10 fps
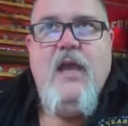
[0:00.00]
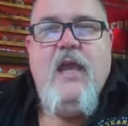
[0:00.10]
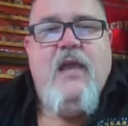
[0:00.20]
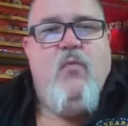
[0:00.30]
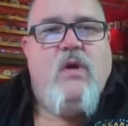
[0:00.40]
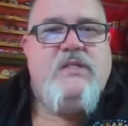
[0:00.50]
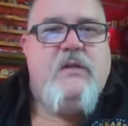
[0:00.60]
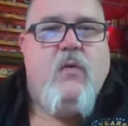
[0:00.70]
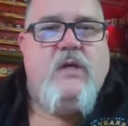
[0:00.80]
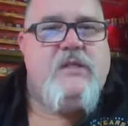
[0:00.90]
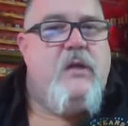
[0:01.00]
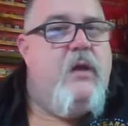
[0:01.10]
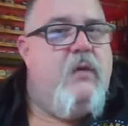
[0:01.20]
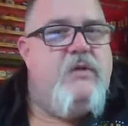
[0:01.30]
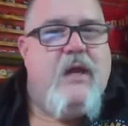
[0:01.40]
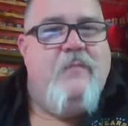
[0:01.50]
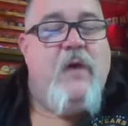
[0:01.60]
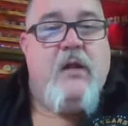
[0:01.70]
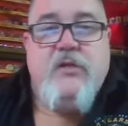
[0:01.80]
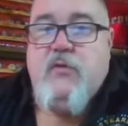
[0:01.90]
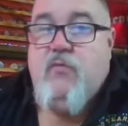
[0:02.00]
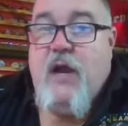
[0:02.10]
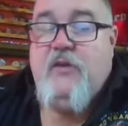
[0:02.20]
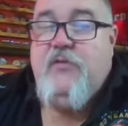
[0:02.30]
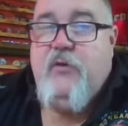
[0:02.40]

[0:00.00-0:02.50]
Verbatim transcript: It wasn't. It wasn't. I'm not a direct